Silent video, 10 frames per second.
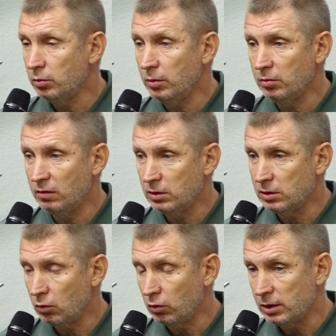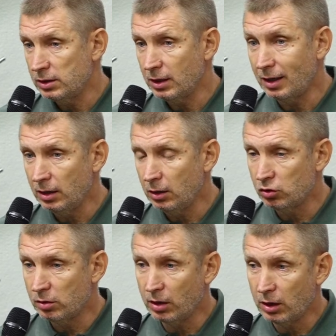and we don't understand where they
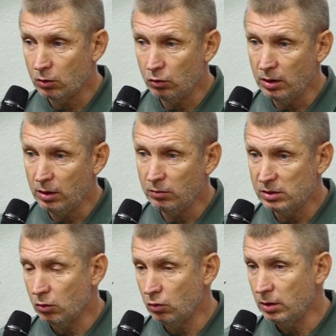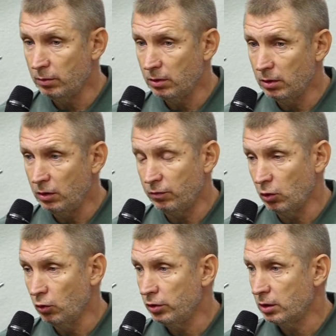are but there, a lot of
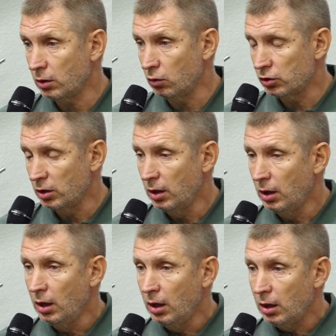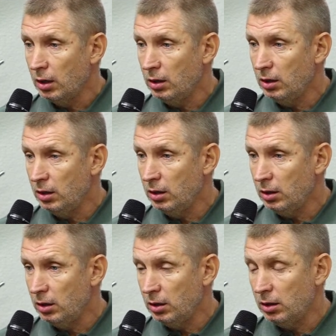people we find, and uh, uh, sometimes we
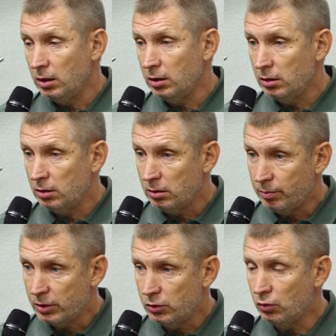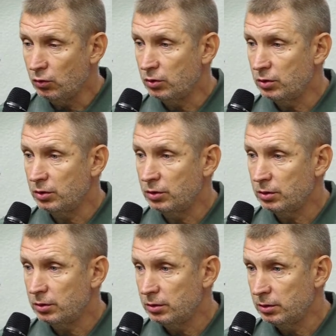find that they're uh, prisoners of
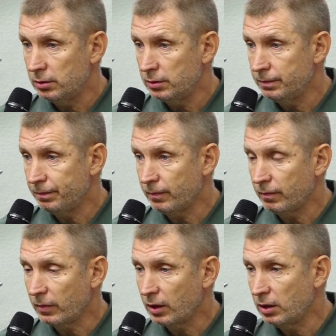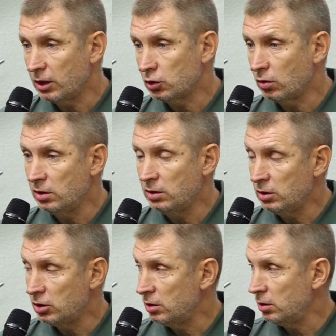war. And uh,
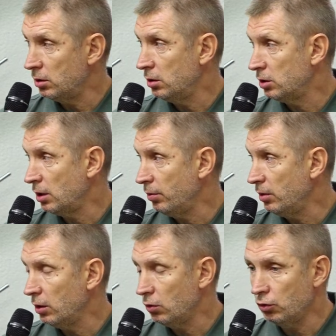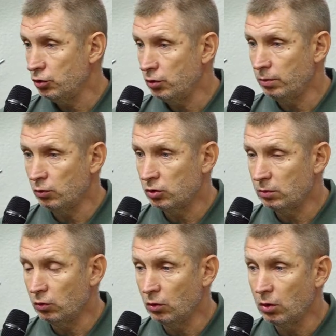our coordination our, uh, staff is
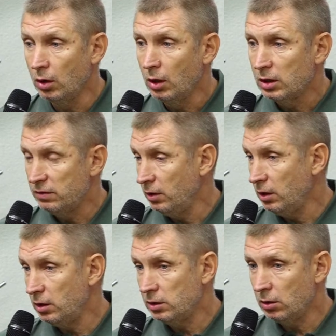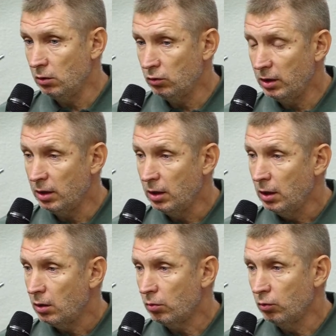working to be able
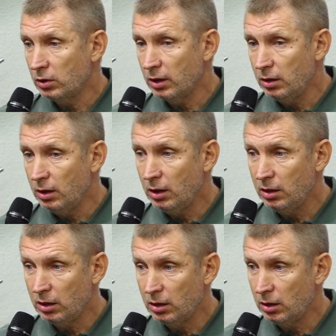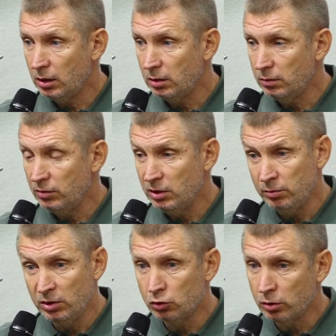to uh, save those
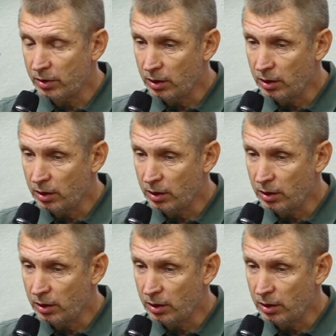people,